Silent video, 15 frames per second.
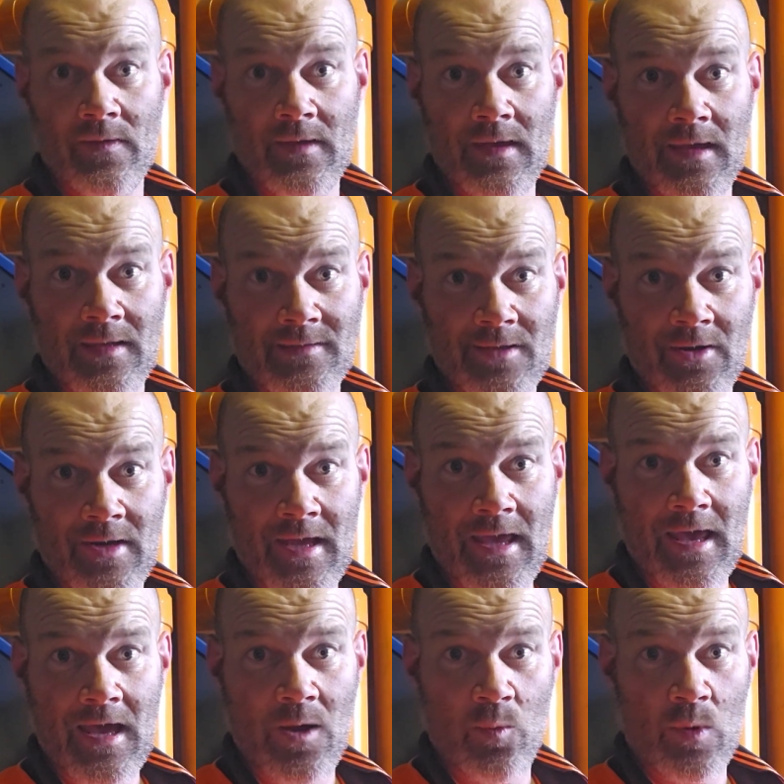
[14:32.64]
there. So
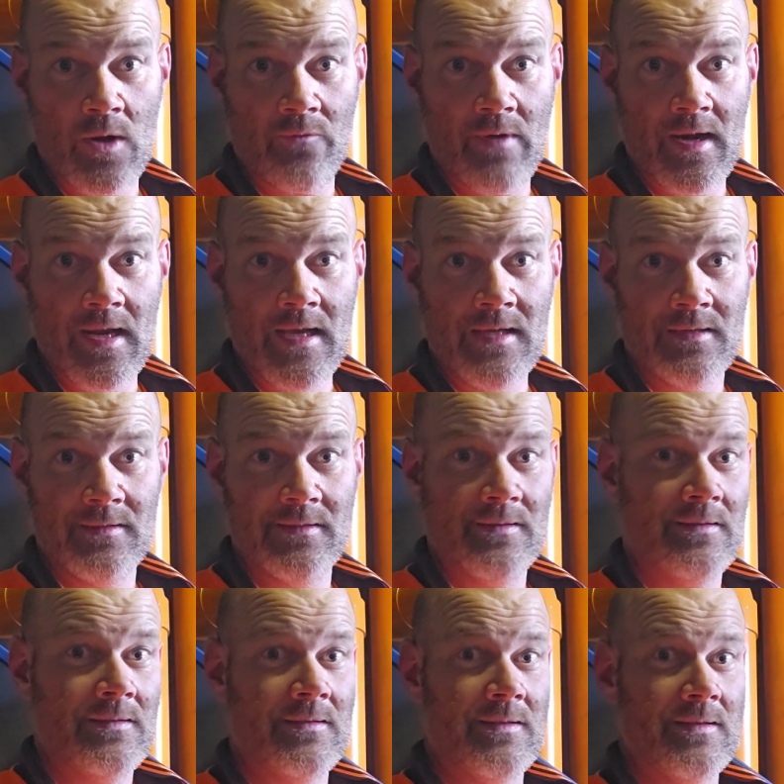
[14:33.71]
now we're ready
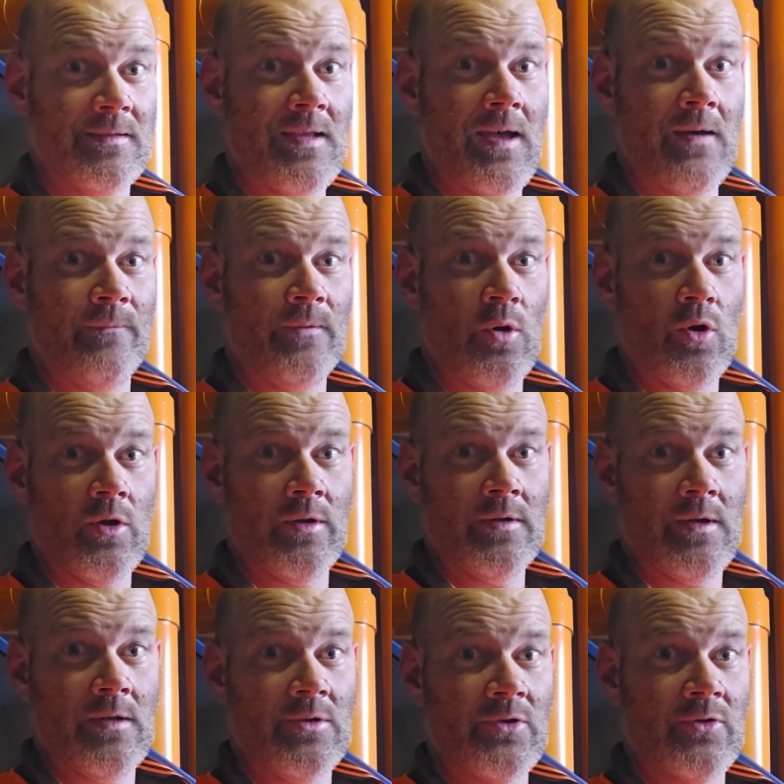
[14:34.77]
to start
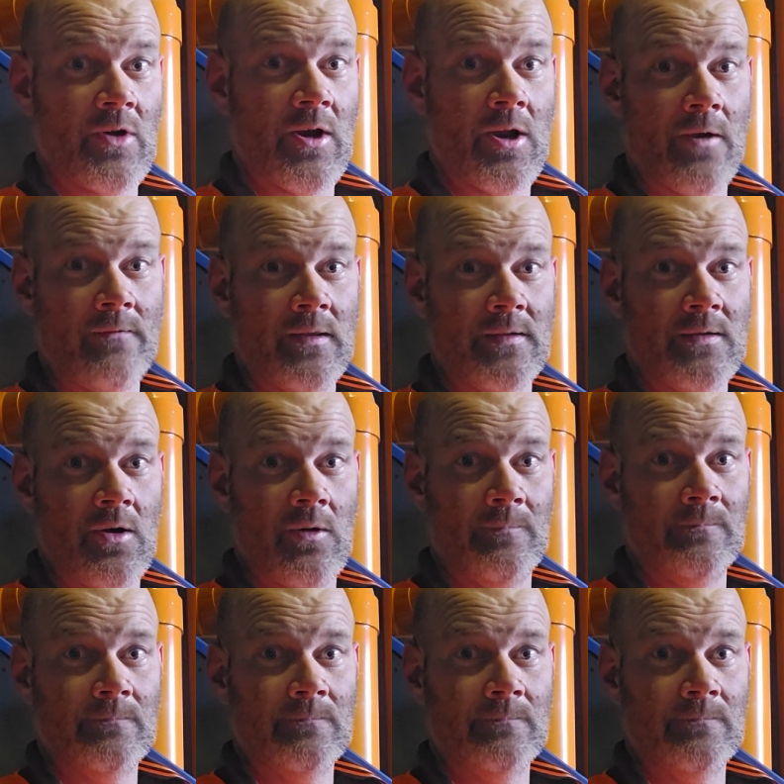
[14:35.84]
flocking straight over the top.